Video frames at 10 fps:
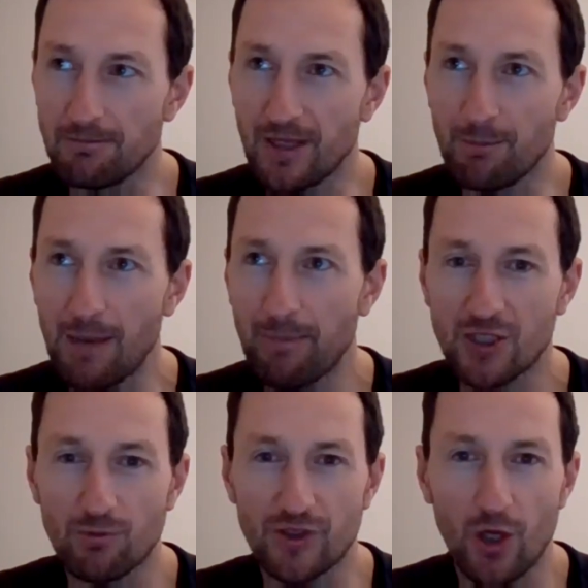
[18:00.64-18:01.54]
passion was
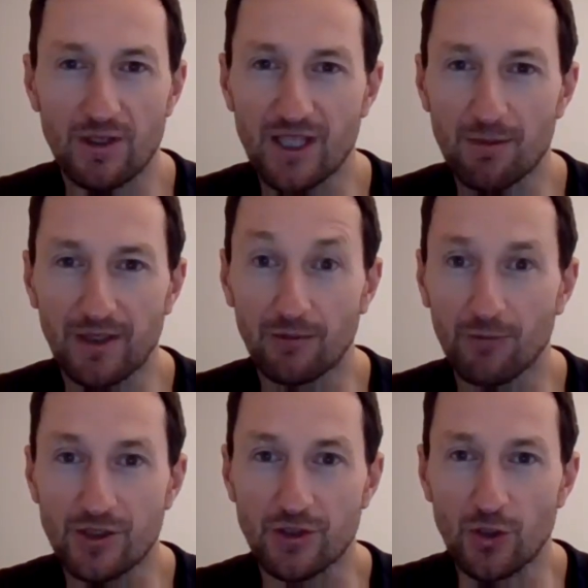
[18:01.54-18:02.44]
always something, what's
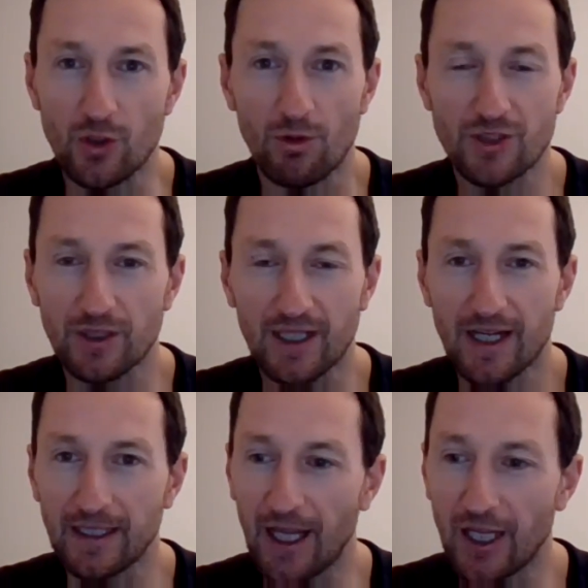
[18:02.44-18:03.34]
new, what's on the
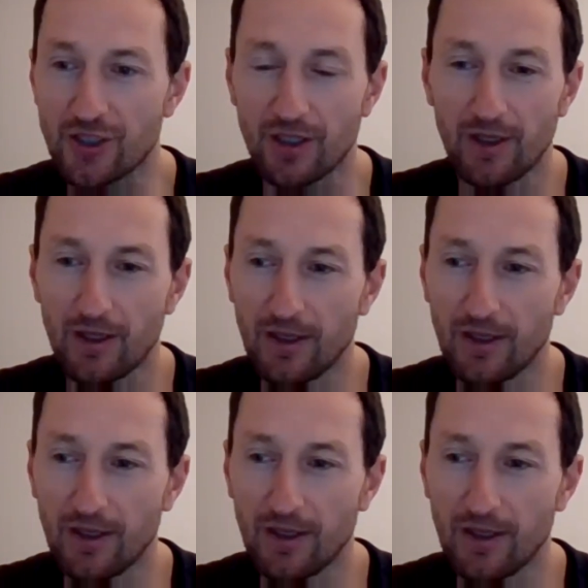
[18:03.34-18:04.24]
cutting edge.
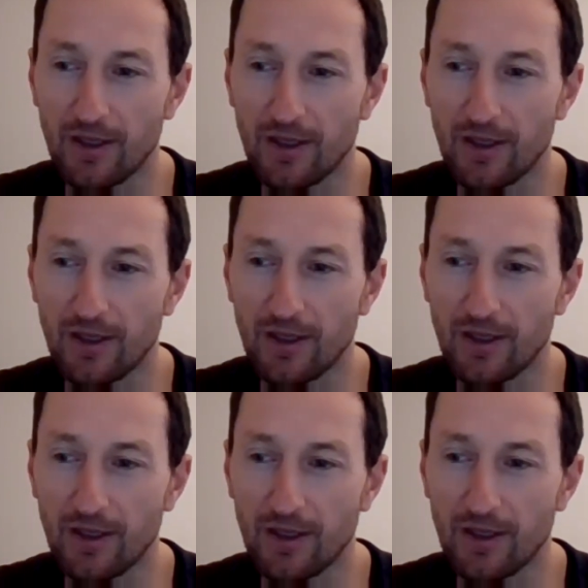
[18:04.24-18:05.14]

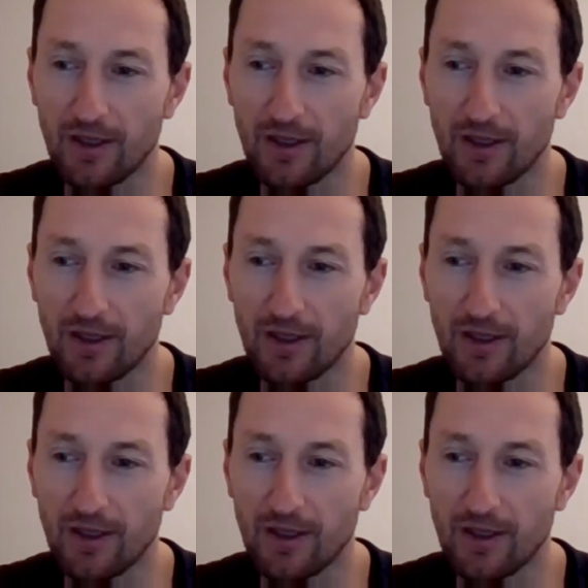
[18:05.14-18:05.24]
And